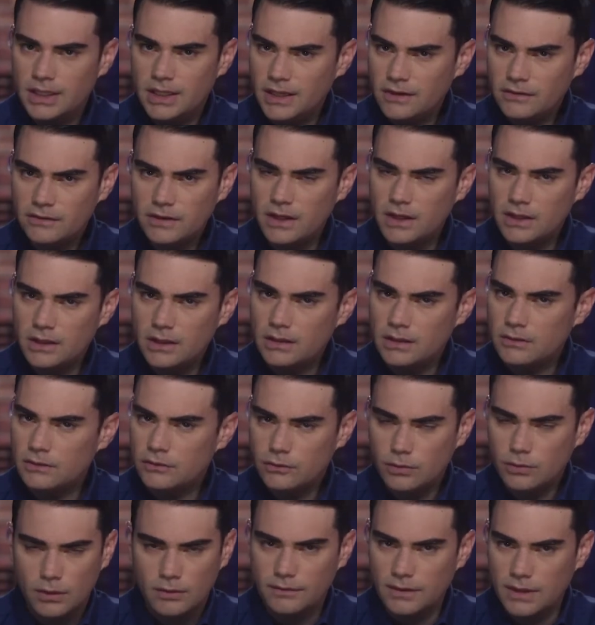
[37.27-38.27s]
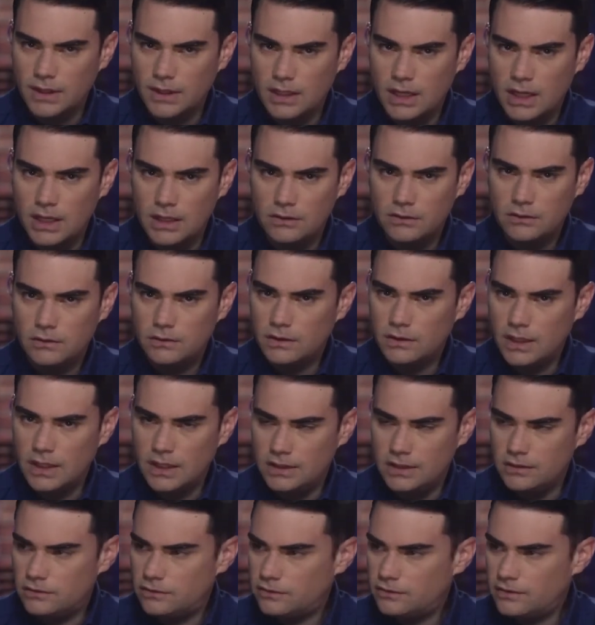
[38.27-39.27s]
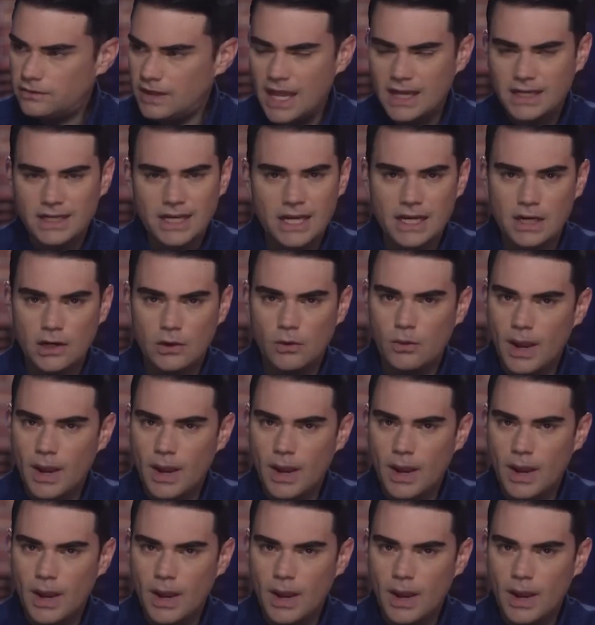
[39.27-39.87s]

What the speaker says: Is it sort of a stagnated